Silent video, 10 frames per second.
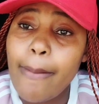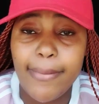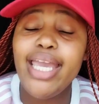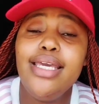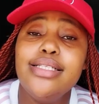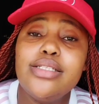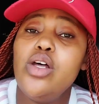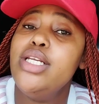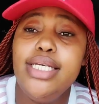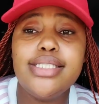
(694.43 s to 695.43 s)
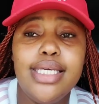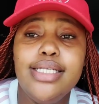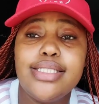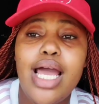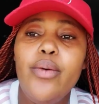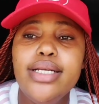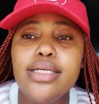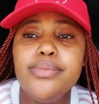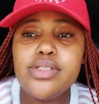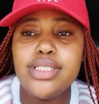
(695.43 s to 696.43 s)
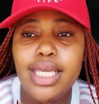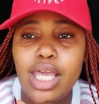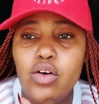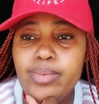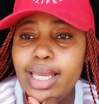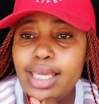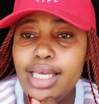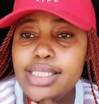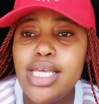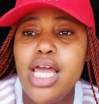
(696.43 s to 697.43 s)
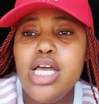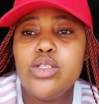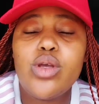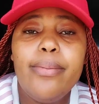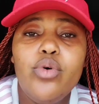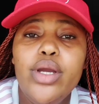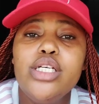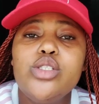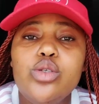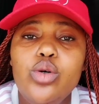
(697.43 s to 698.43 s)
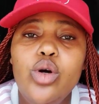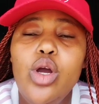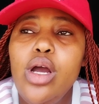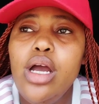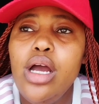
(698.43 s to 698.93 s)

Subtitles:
not his kids. I want him to take care of my kids, so I'm going to